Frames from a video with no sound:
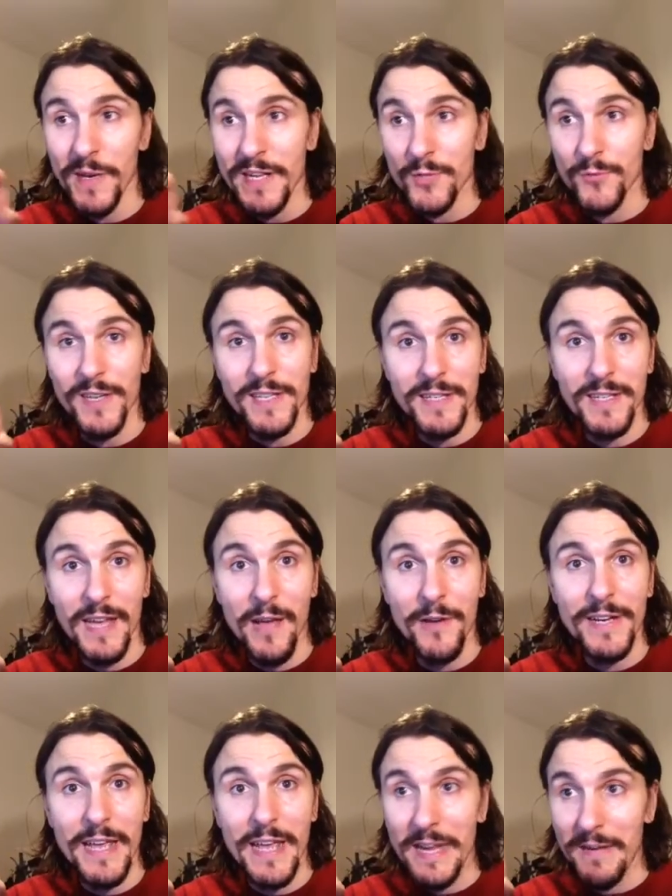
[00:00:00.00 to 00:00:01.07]
when it's written
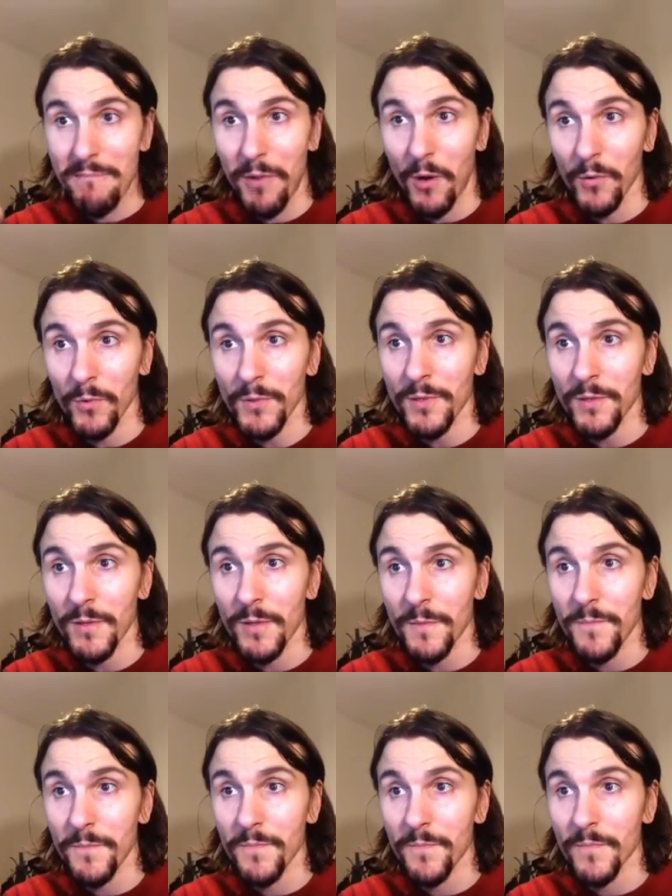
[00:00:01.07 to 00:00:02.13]
down in bold.
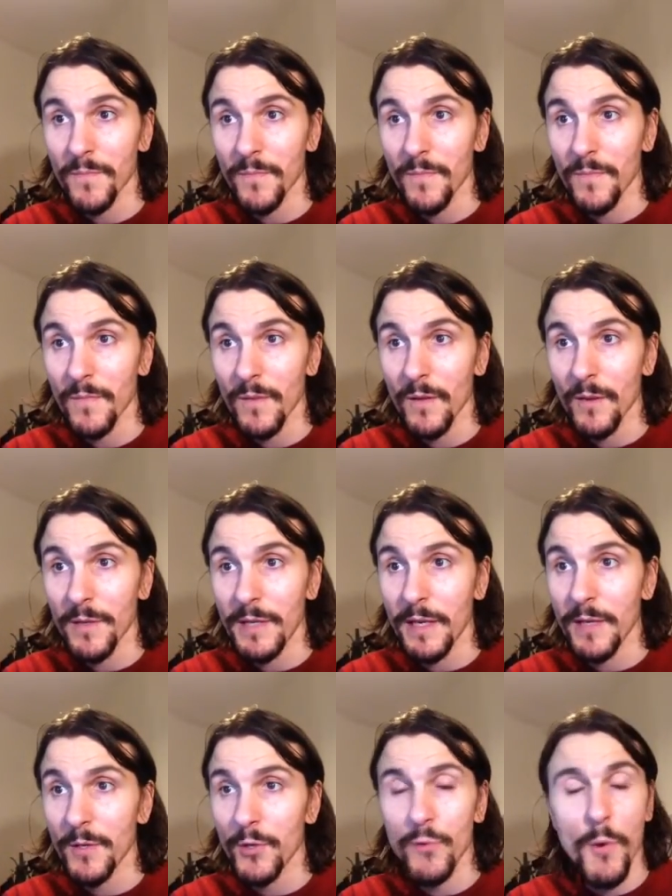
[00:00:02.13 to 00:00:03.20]
Ok,
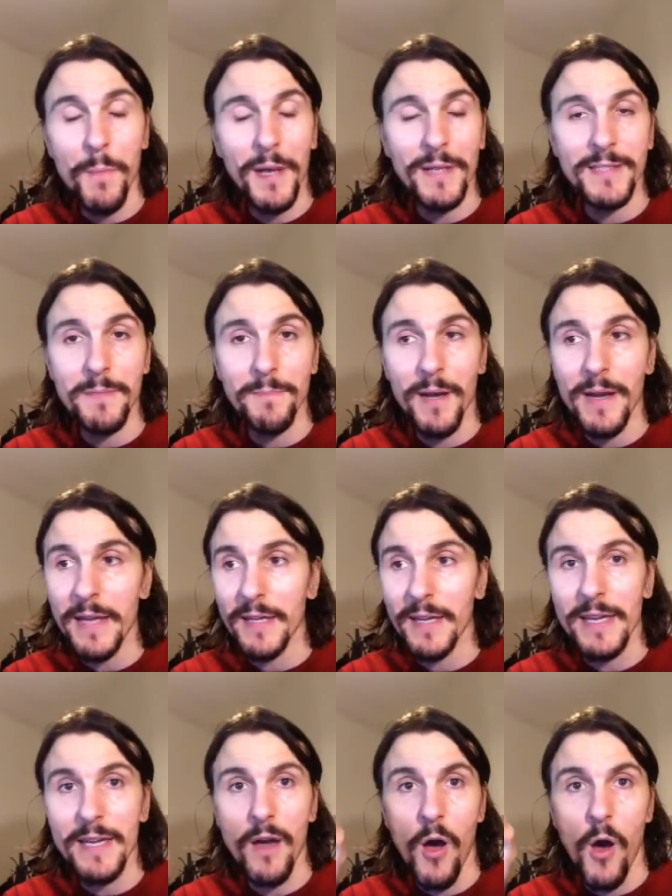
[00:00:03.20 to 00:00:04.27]
euh, le mot principal
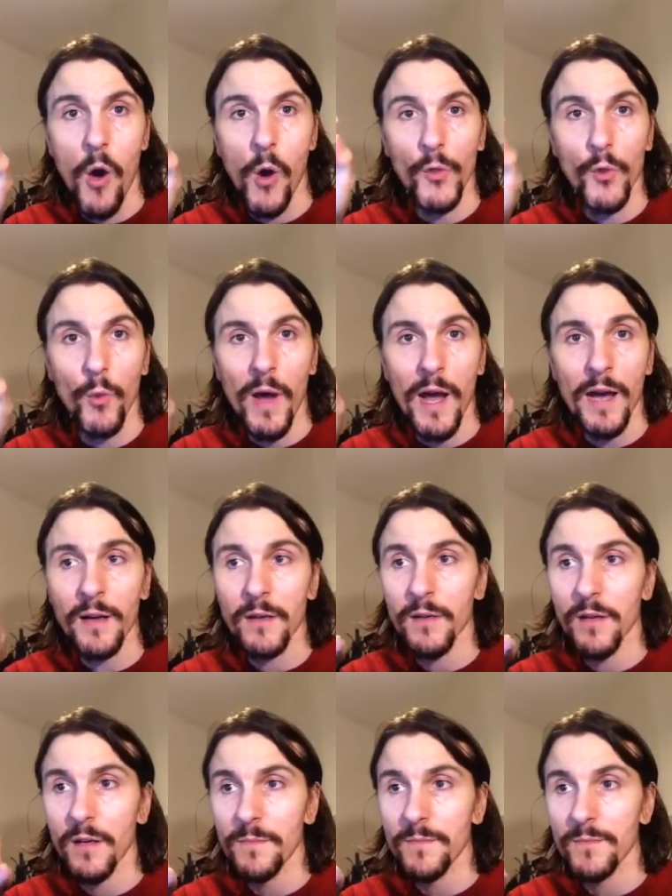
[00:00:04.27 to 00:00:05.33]
écrit en noir
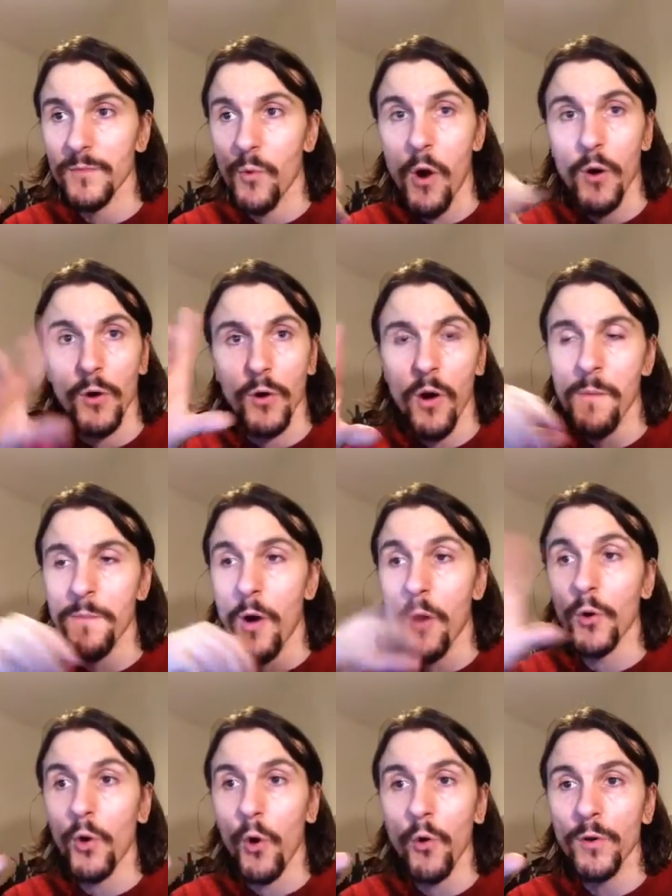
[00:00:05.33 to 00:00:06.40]
um, ou en grand, en
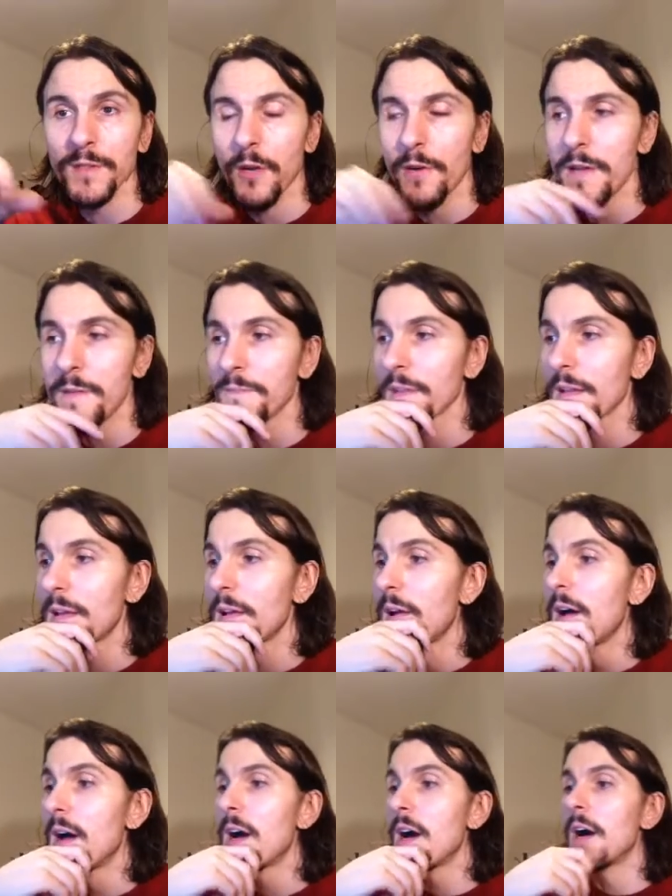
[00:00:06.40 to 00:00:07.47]
gros, sorry.
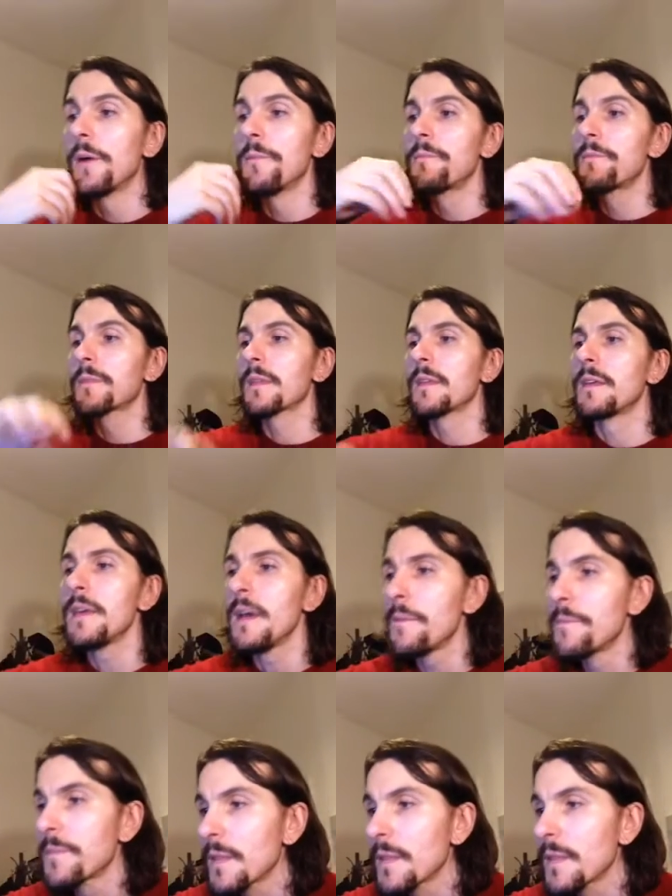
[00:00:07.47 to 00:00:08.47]
Um, yeah,